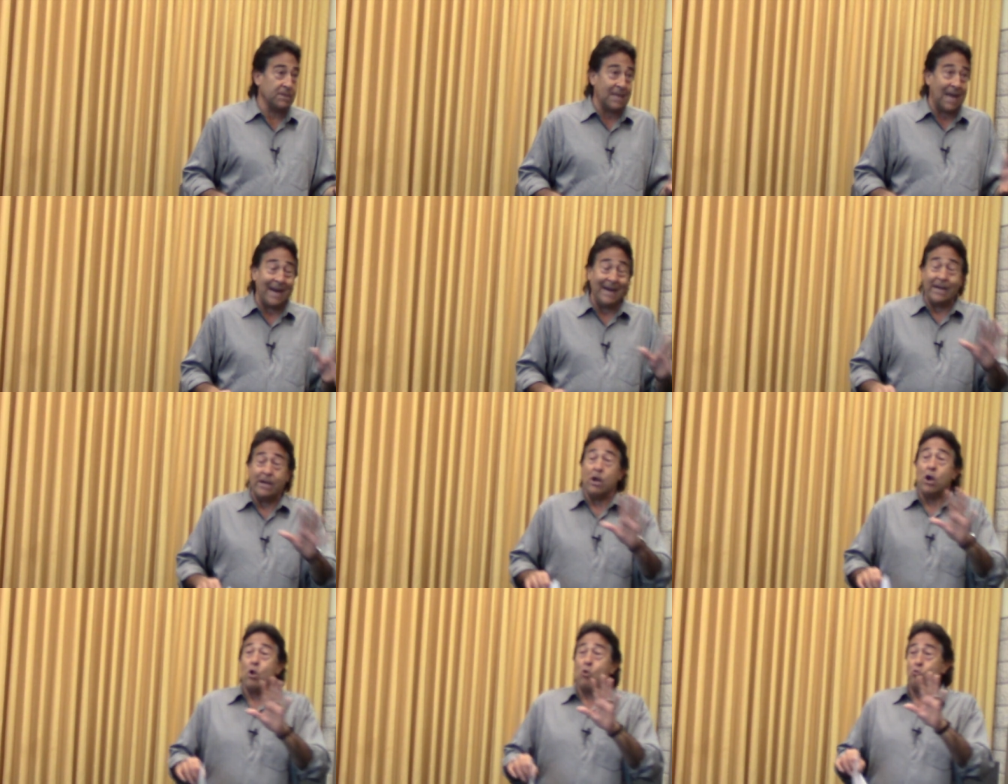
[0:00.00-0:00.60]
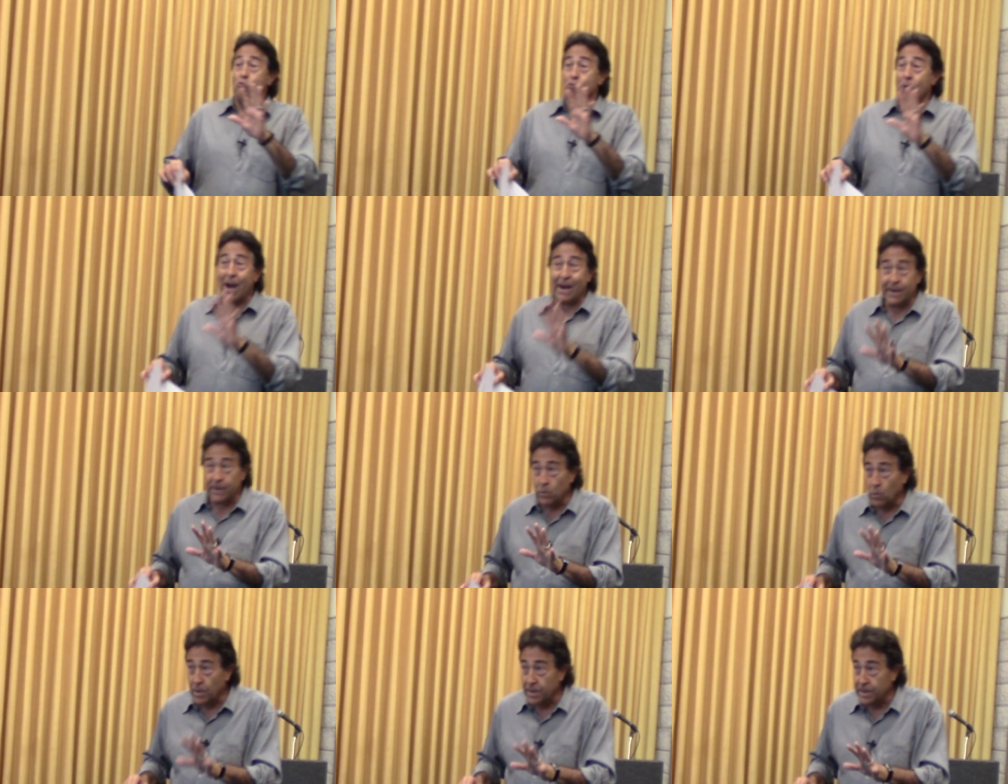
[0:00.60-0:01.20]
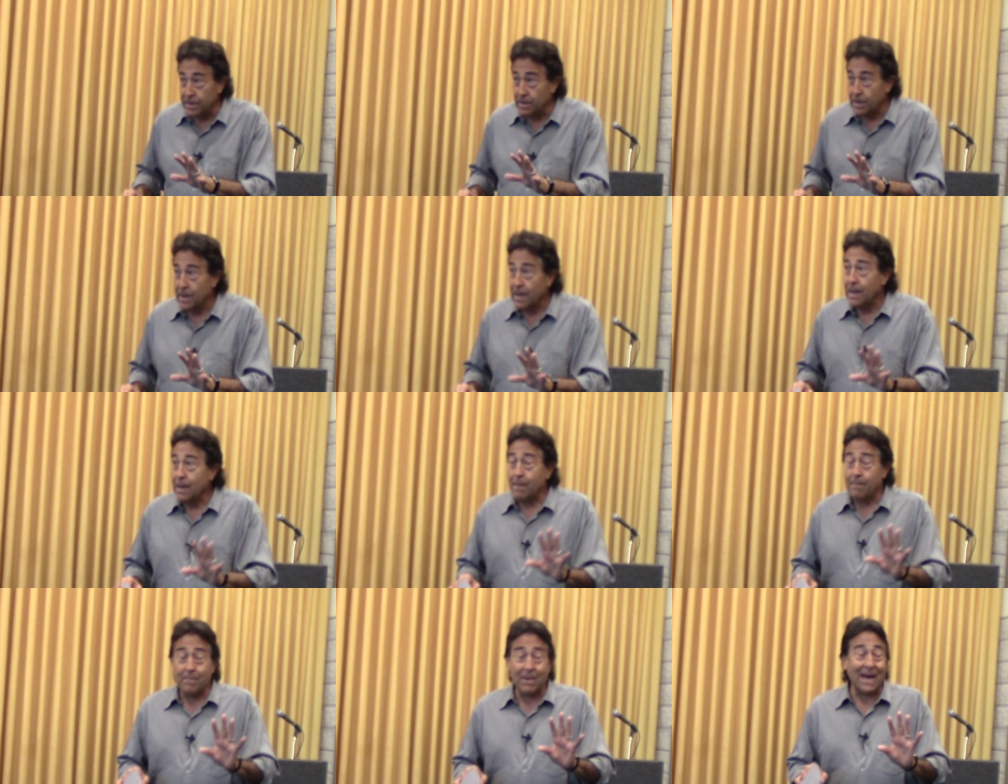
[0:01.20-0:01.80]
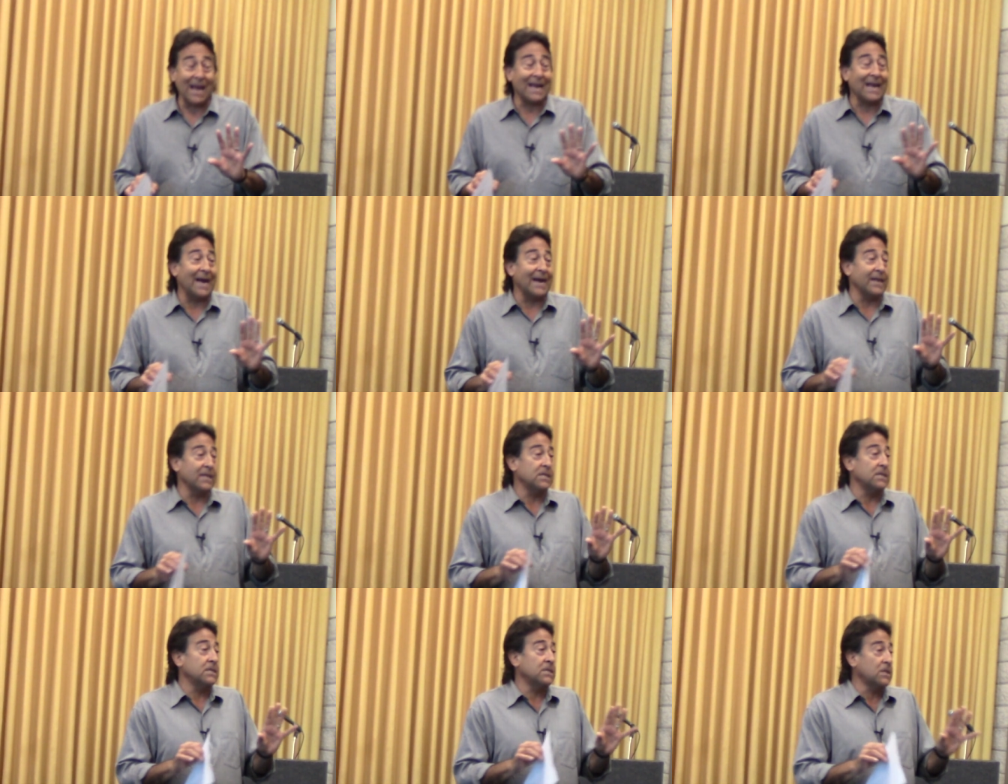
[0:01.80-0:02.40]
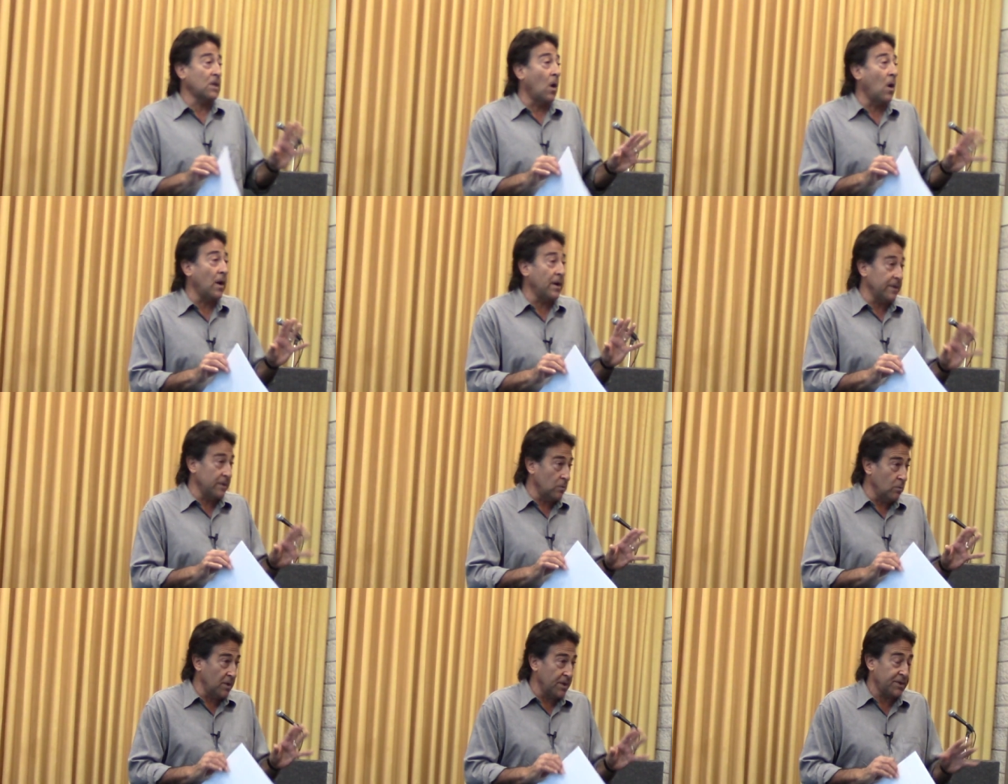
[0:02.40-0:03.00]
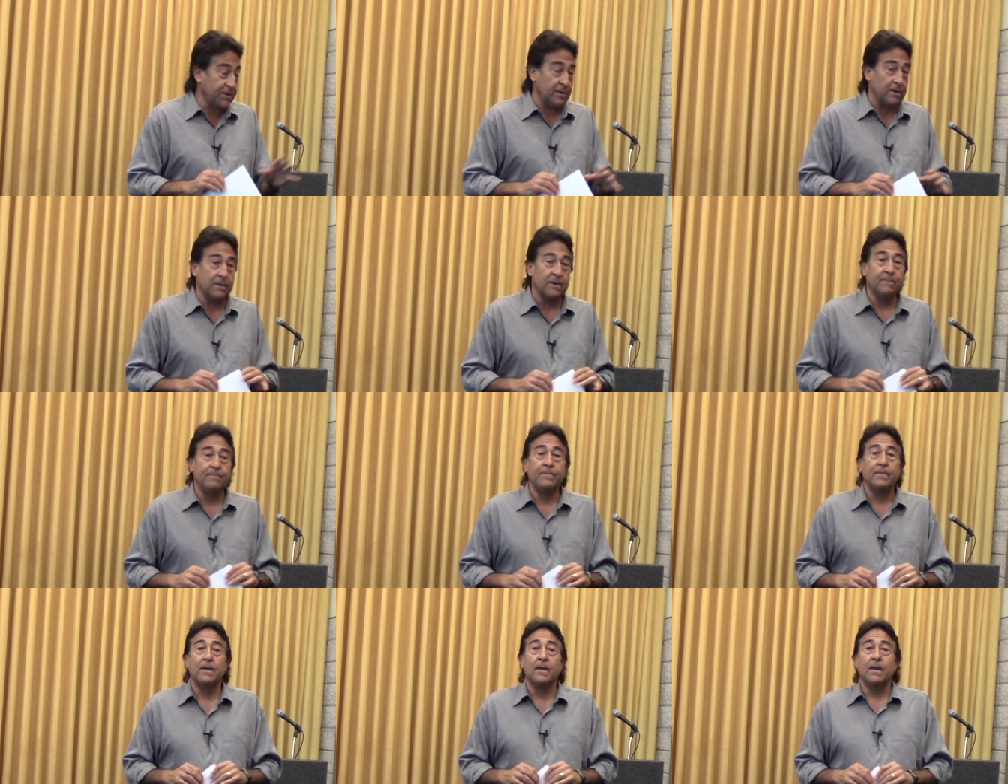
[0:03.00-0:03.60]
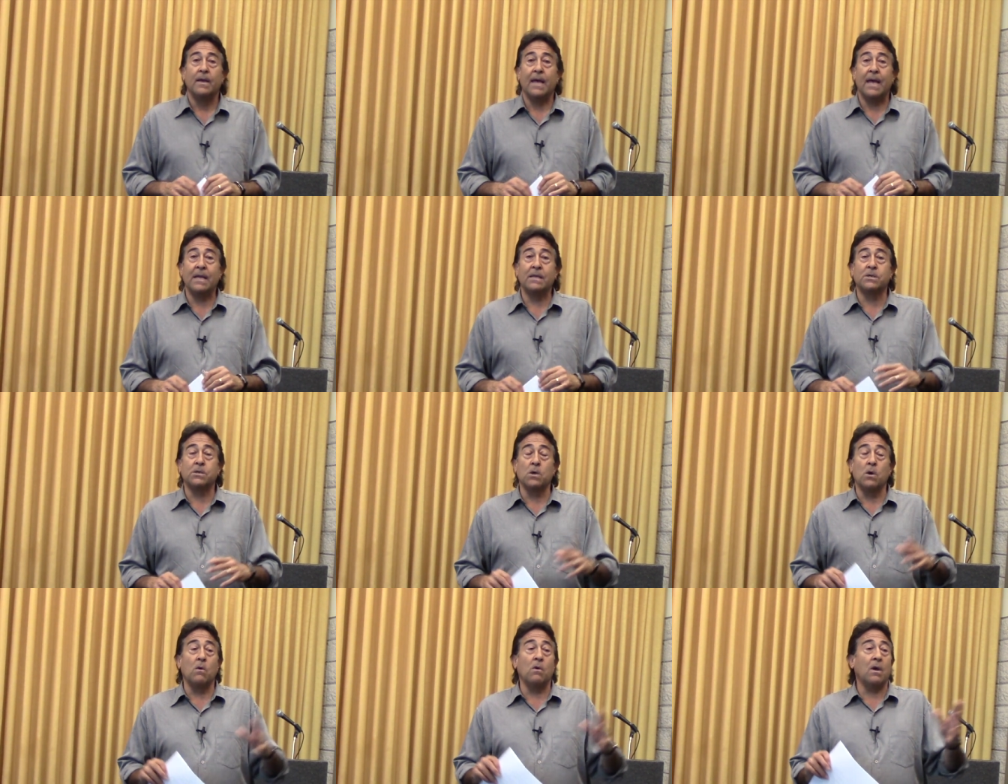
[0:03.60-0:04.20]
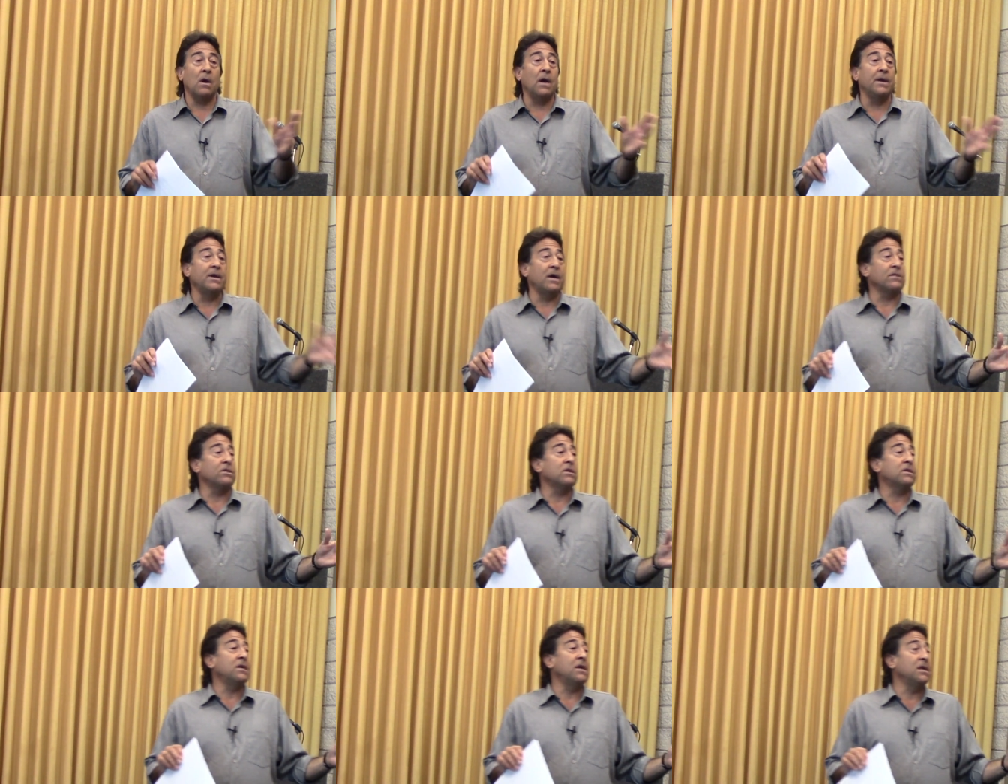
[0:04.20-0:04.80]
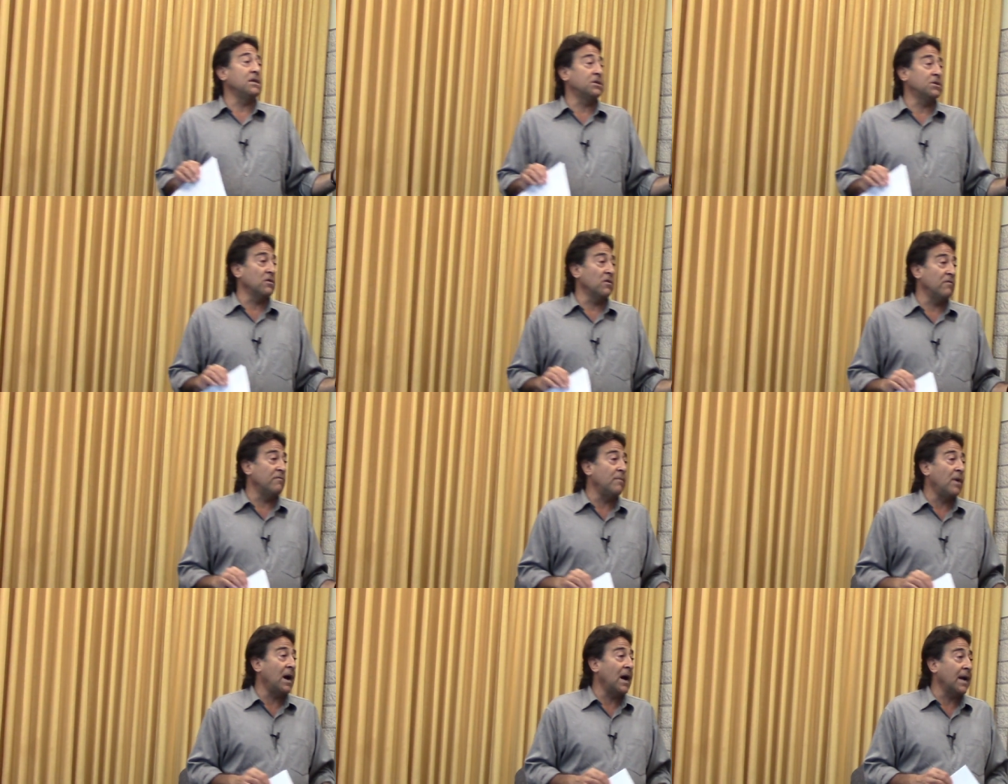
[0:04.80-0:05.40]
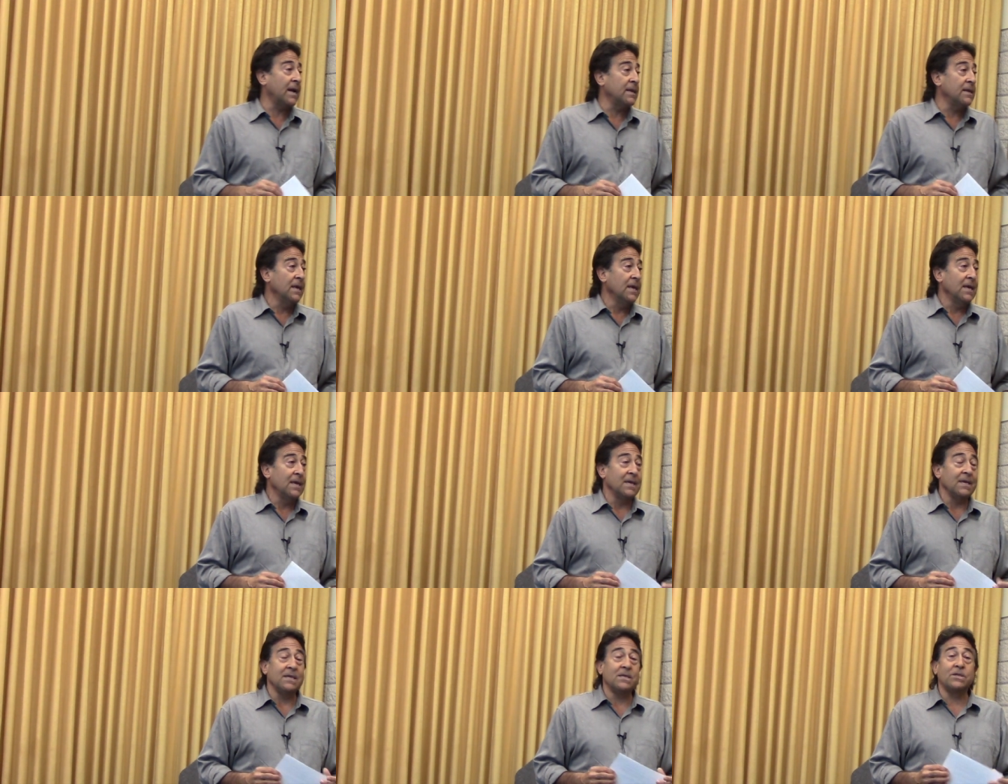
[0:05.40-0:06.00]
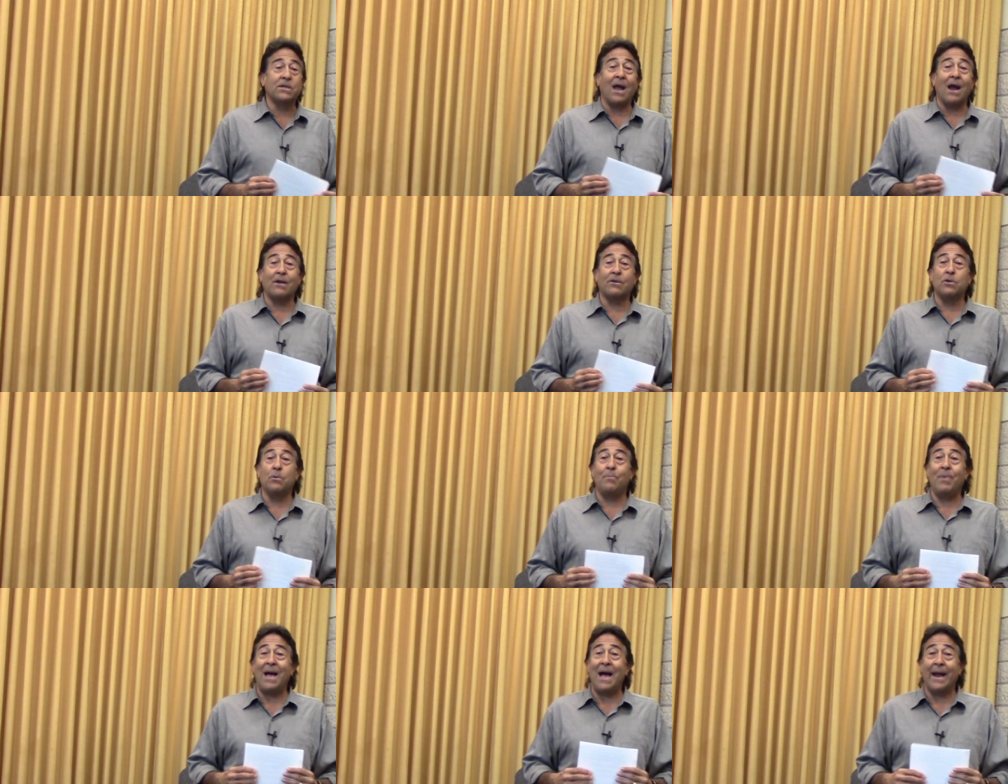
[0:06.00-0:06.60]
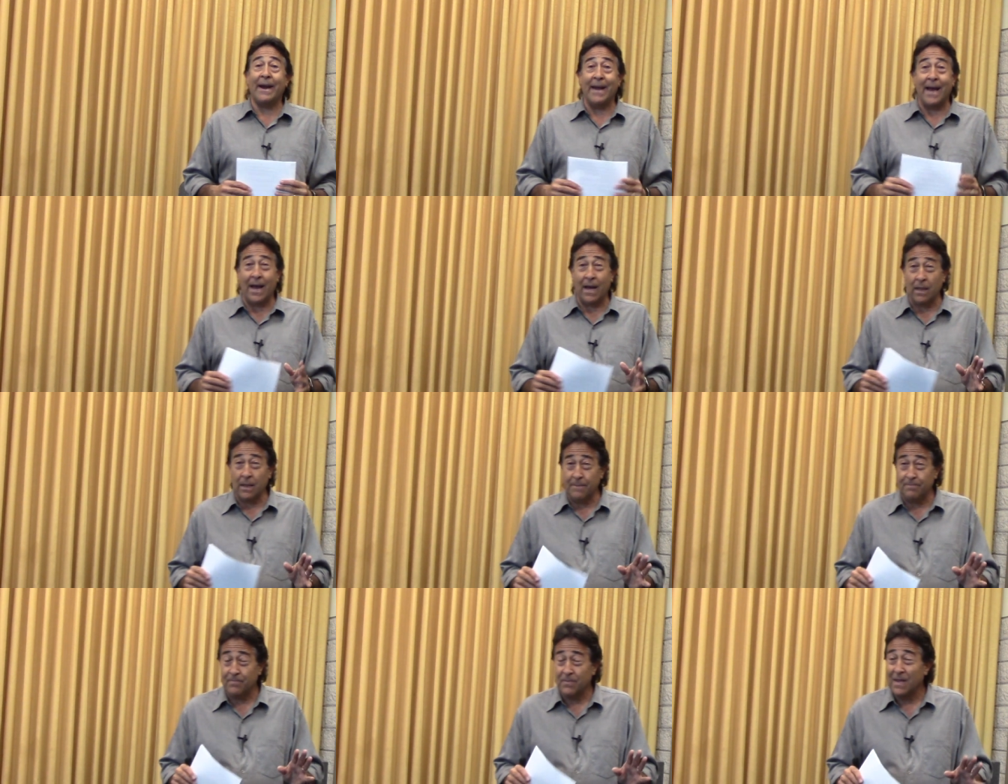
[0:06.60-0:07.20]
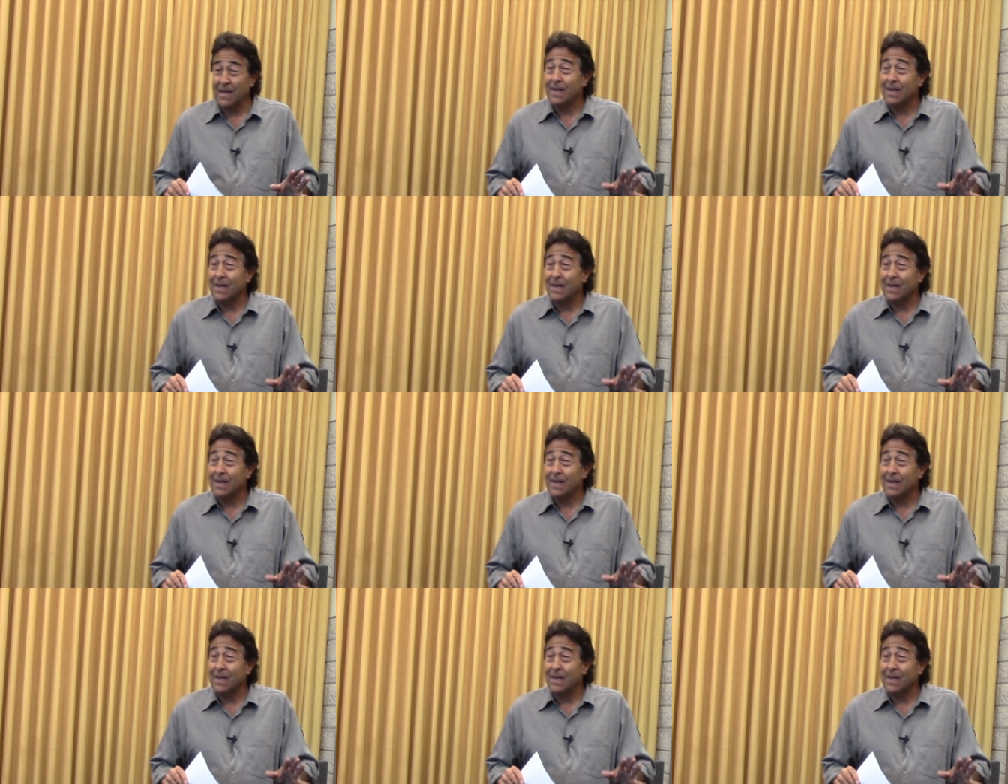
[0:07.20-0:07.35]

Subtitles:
And I didn't write it with her, but I got it started with her. And so another teacher of mine is Dr. Pat Allen.